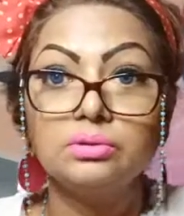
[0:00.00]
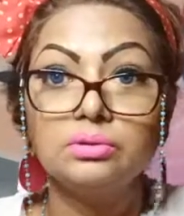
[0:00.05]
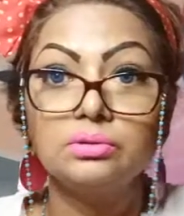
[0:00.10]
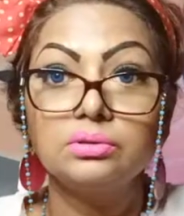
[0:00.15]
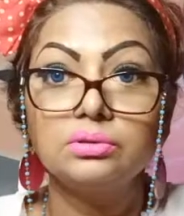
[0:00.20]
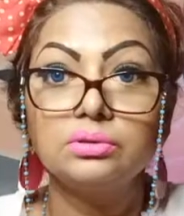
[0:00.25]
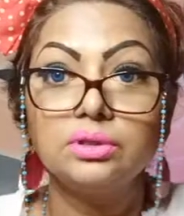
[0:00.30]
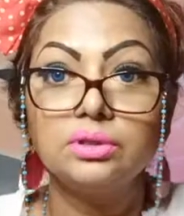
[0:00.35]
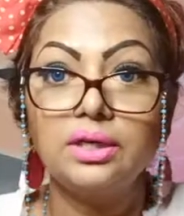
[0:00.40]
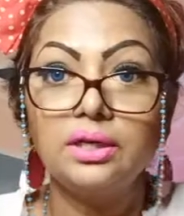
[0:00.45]

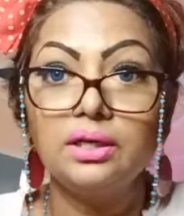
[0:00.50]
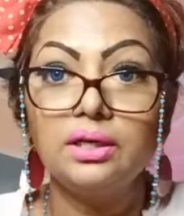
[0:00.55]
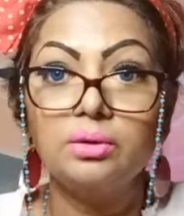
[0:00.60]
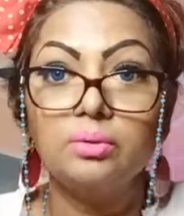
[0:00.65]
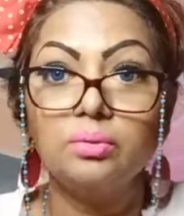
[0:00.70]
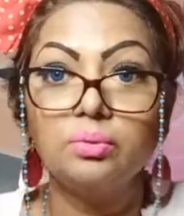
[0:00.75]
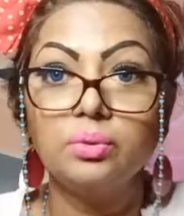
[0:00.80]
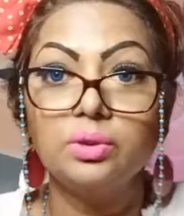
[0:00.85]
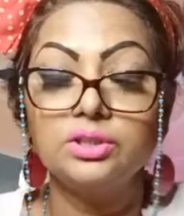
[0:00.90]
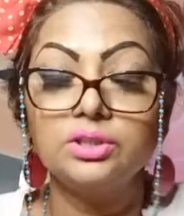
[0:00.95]
Yeah?
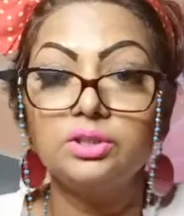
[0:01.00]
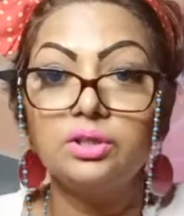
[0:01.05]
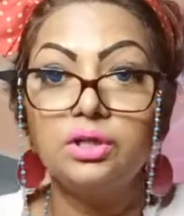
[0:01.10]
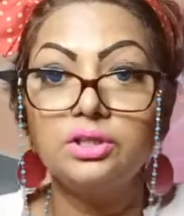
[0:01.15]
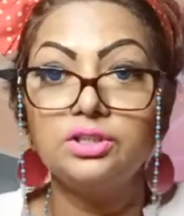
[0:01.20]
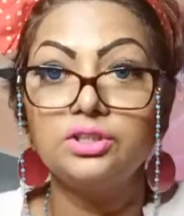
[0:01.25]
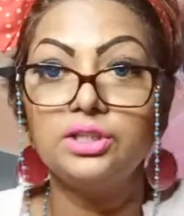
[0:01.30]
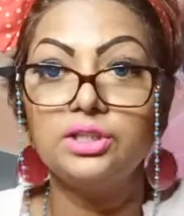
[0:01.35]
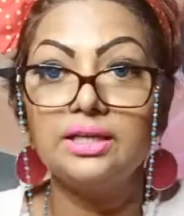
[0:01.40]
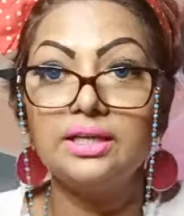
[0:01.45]
Was it not a
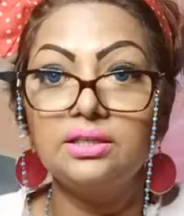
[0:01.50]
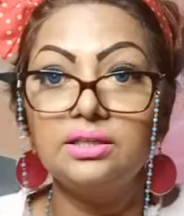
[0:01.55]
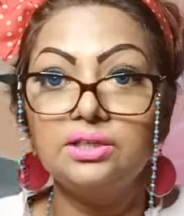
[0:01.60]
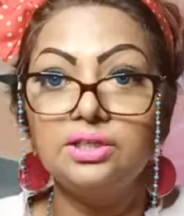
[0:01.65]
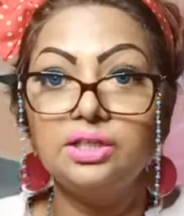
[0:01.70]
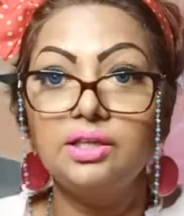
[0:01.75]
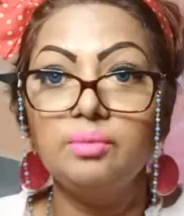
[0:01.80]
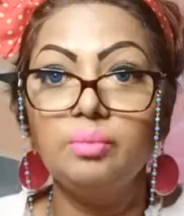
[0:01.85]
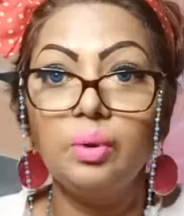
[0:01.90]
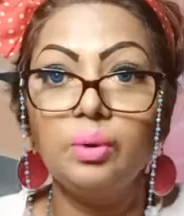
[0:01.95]
challenge
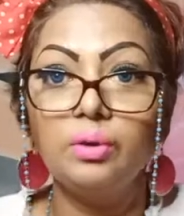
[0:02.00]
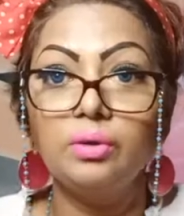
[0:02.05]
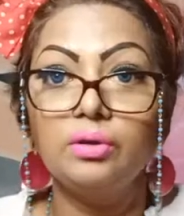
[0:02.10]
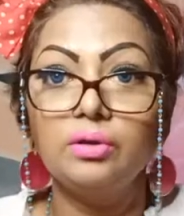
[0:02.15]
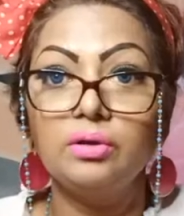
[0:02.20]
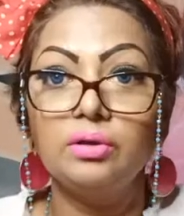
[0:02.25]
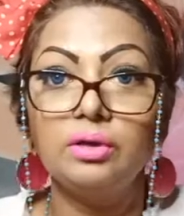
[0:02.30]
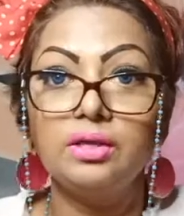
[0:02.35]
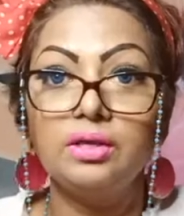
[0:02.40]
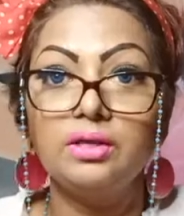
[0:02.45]
anymore?
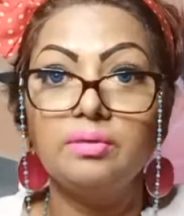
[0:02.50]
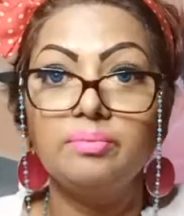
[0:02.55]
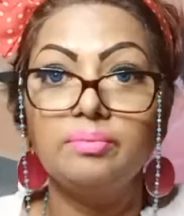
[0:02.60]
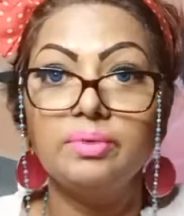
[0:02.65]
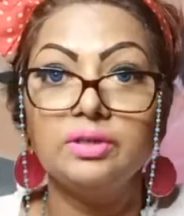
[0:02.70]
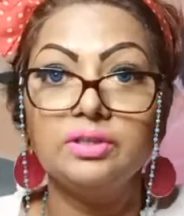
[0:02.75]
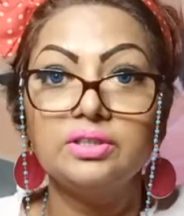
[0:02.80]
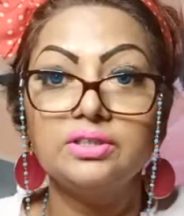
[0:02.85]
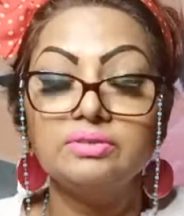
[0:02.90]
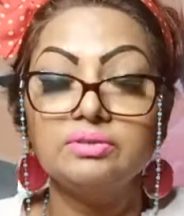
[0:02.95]

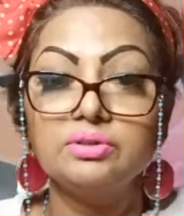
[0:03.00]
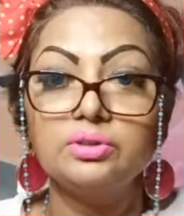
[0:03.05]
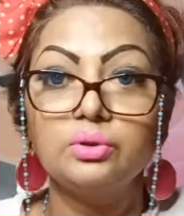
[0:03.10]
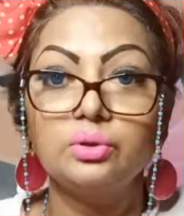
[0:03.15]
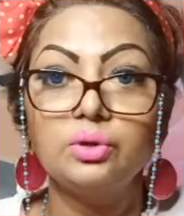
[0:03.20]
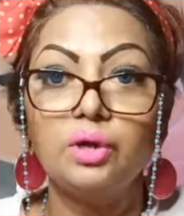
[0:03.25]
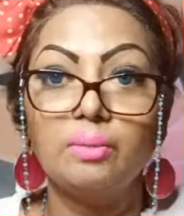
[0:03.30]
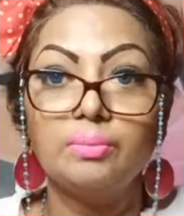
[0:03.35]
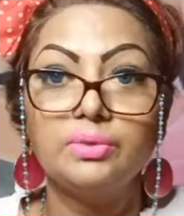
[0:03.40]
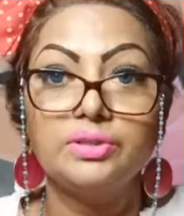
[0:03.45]
Because there was no
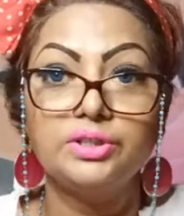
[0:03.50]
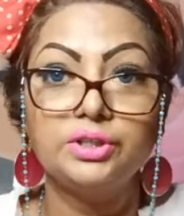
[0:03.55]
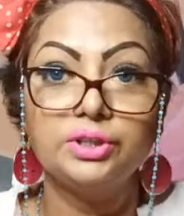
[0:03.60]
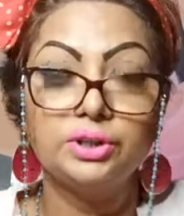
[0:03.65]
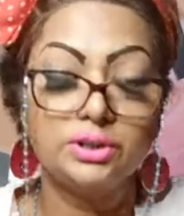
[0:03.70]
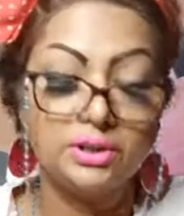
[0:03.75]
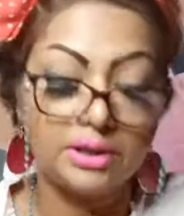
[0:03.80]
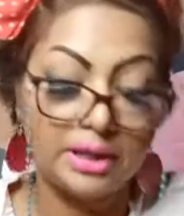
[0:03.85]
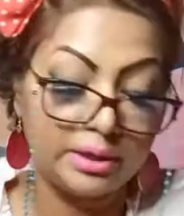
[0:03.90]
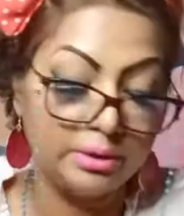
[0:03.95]

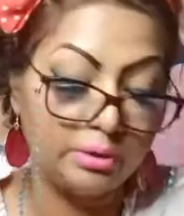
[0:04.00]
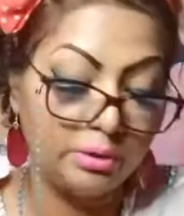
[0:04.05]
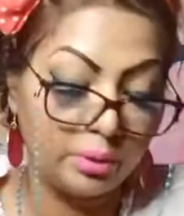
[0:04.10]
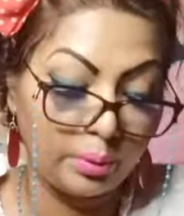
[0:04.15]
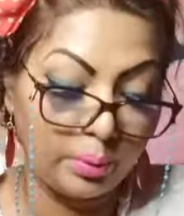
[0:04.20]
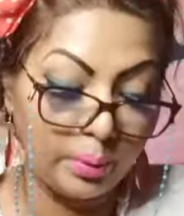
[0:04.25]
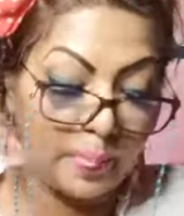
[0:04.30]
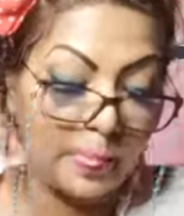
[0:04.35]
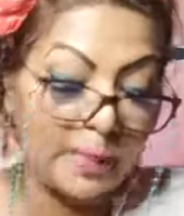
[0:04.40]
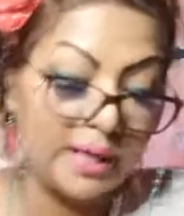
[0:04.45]
competition? I don't know.
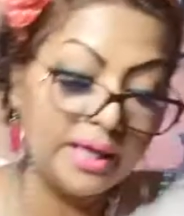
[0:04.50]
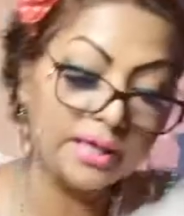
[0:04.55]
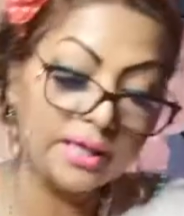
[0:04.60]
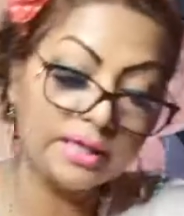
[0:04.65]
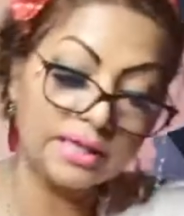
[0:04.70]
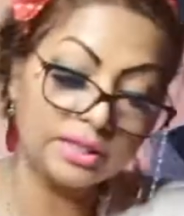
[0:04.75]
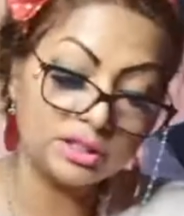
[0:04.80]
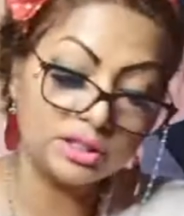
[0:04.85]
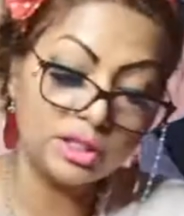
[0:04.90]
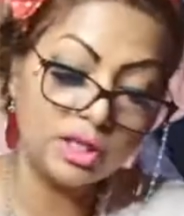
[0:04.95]

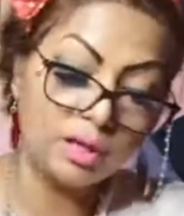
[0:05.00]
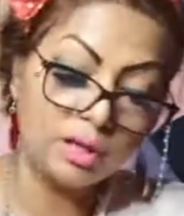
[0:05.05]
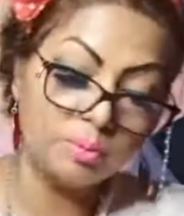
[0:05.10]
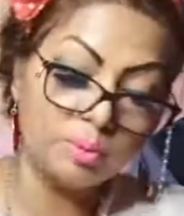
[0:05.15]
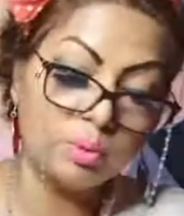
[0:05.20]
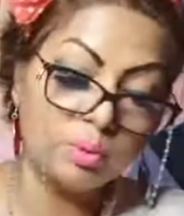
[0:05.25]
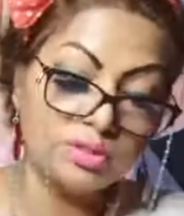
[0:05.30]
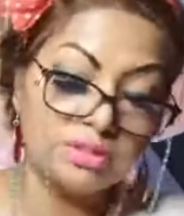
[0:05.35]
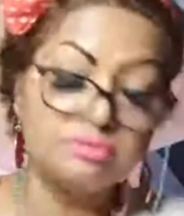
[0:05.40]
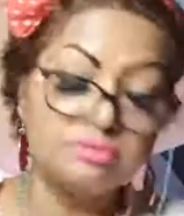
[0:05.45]
Yes, but
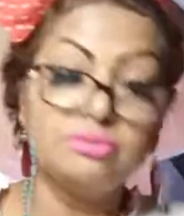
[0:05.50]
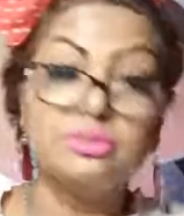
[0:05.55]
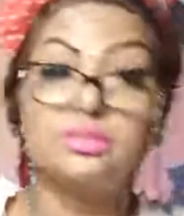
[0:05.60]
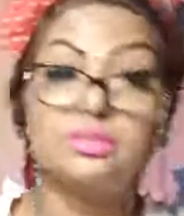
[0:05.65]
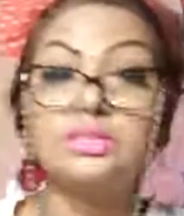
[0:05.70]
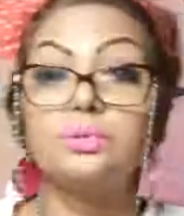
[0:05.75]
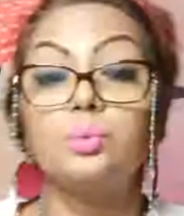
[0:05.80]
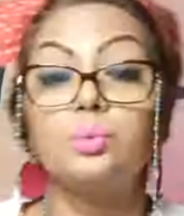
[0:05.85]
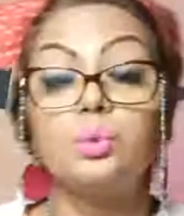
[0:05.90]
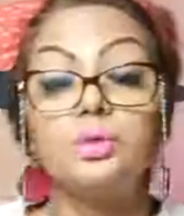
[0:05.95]
whatever it
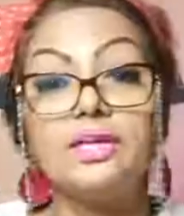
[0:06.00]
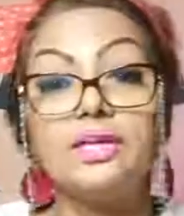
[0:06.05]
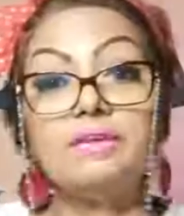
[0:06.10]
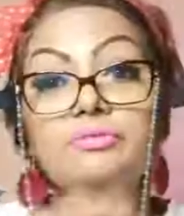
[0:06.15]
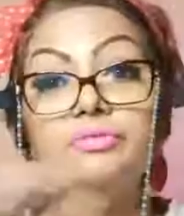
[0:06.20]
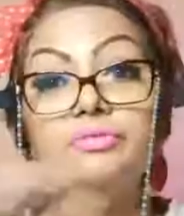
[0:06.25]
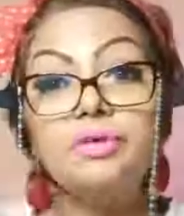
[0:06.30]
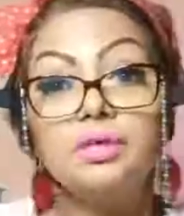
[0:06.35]
is, whatever